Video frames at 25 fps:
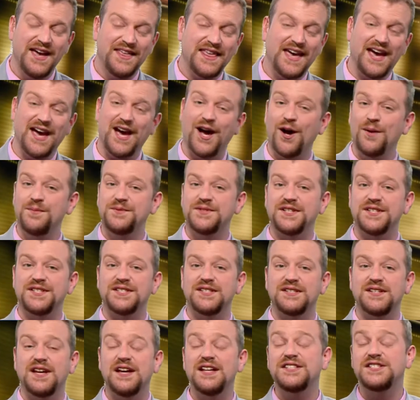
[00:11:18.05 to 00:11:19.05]
That helps
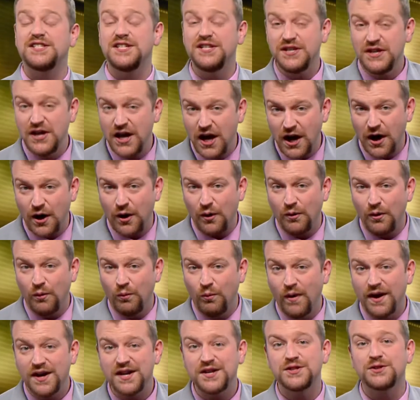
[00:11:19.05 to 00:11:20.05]
us to know
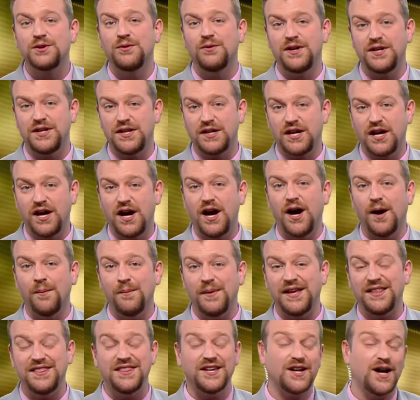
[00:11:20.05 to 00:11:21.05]
what is going to come
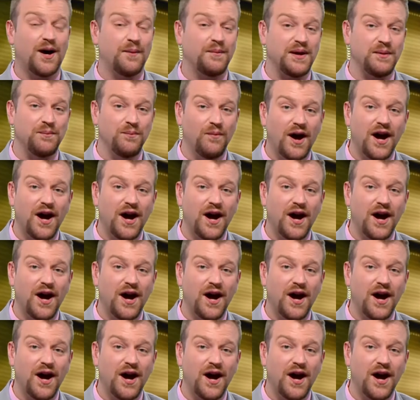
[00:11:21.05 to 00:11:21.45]
in the coming